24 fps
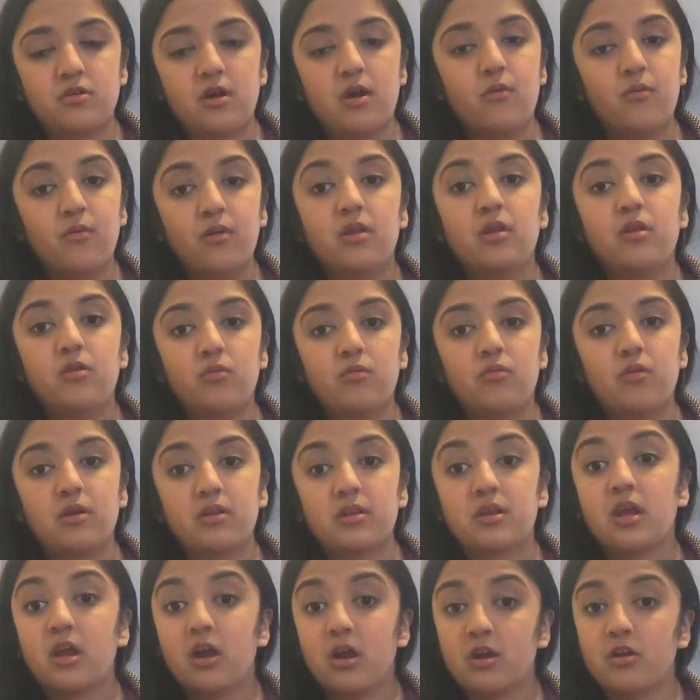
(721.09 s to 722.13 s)
I really do
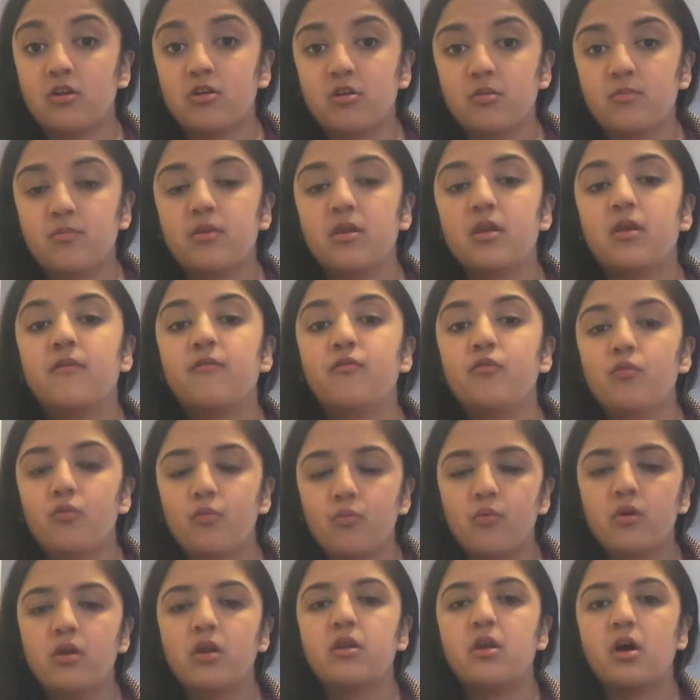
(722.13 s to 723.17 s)
as character. But if you
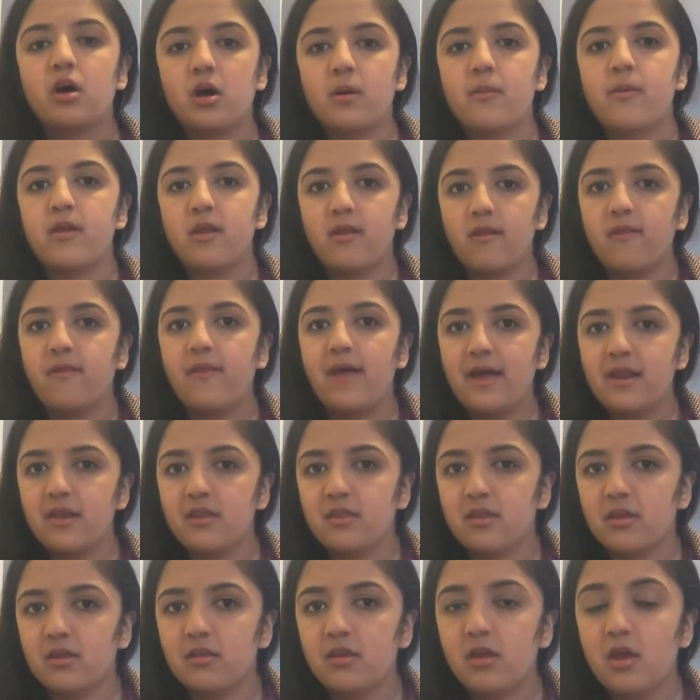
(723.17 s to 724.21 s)
want to talk about it in that
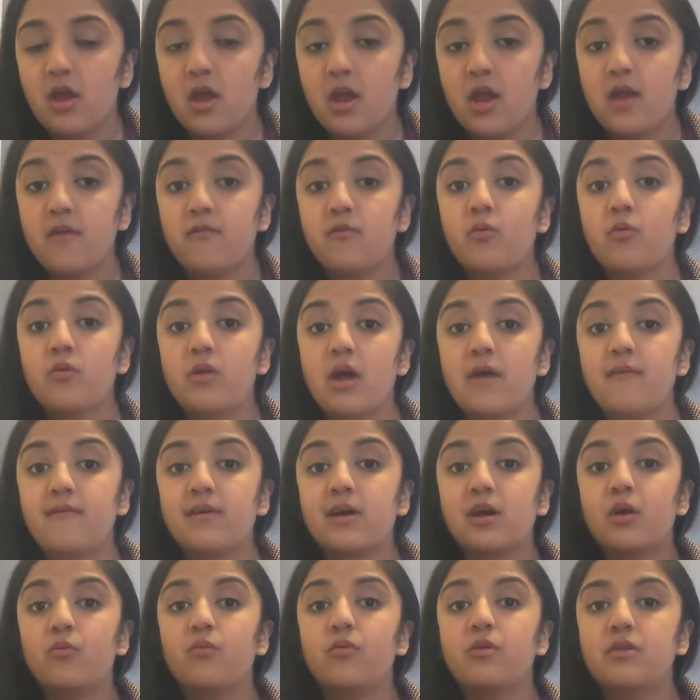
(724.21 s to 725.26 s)
sense, if you want to have
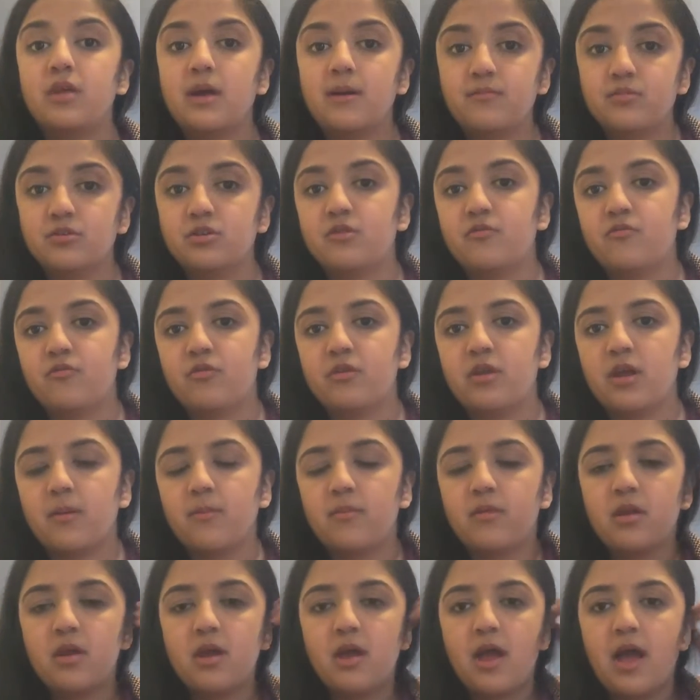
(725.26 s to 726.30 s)
like a redemption for
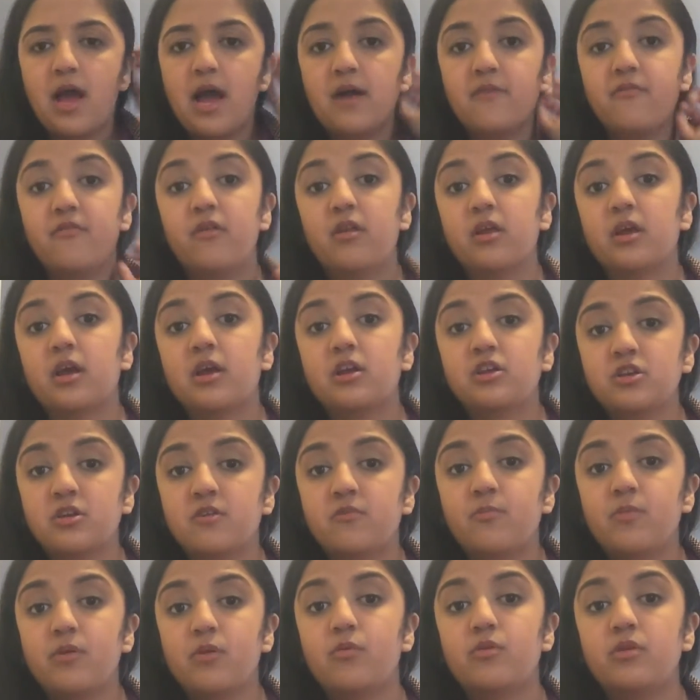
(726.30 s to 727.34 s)
Damon, I feel like it should
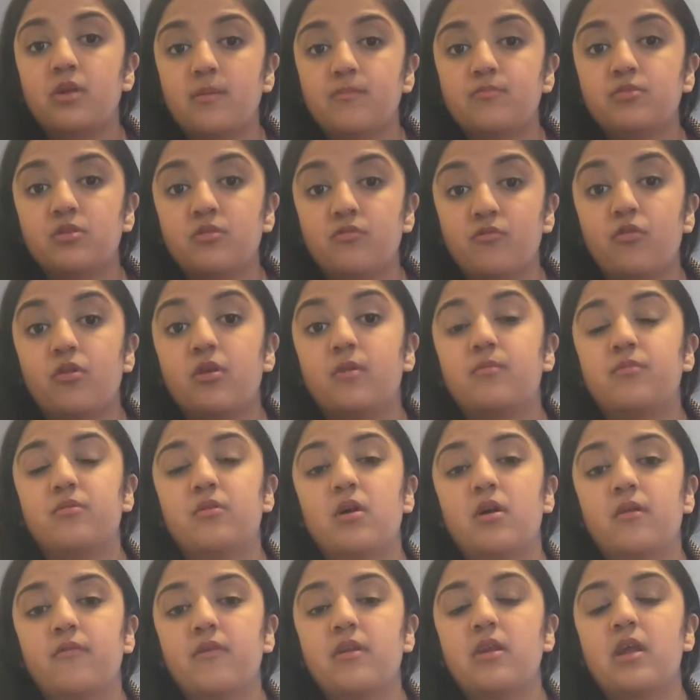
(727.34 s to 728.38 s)
have been a redemption for
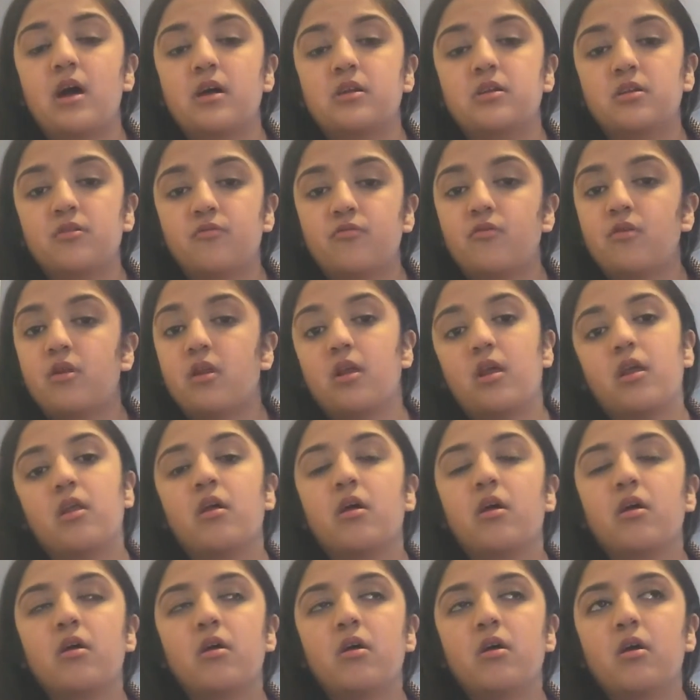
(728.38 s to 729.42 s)
himself and not just for
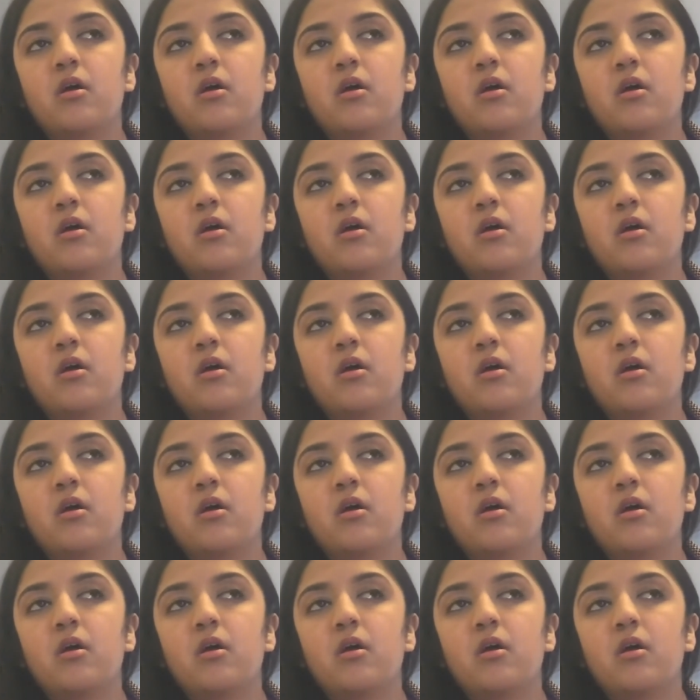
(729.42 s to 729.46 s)
Elena.